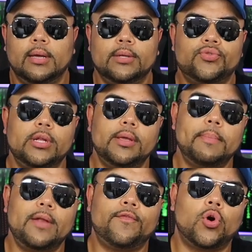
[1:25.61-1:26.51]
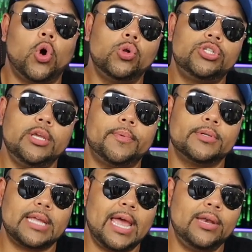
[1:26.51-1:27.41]
It's really meant for old
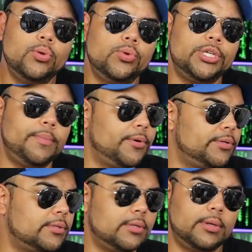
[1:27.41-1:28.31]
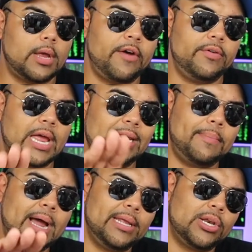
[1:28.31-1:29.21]
Jeepers and new Jeepers.
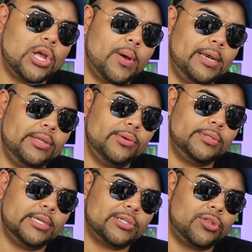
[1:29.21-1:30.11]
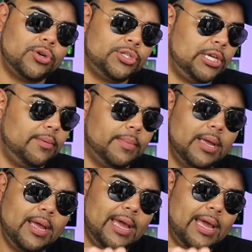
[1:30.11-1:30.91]
Anybody could go ahead and use this on their Jeep.